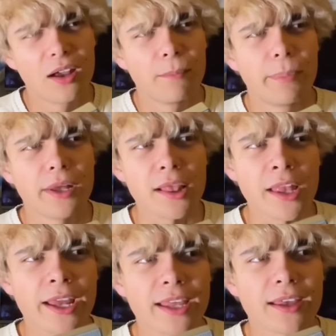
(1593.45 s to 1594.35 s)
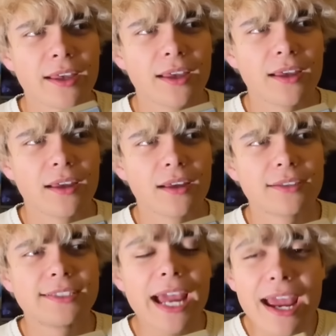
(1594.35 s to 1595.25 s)
But, like,
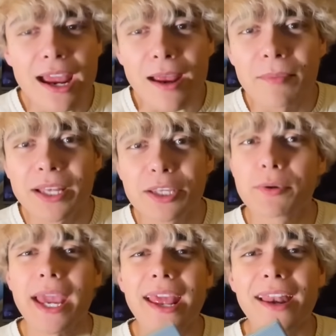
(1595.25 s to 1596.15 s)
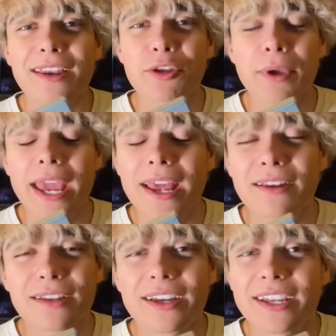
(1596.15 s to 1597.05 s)
damn, like, you
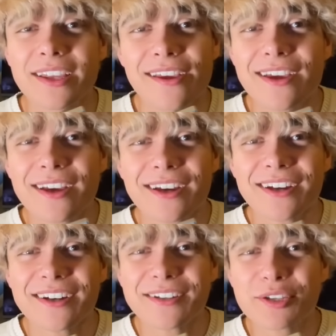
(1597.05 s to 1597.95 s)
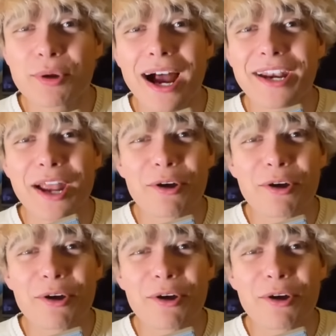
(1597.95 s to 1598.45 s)
can't, like, you got no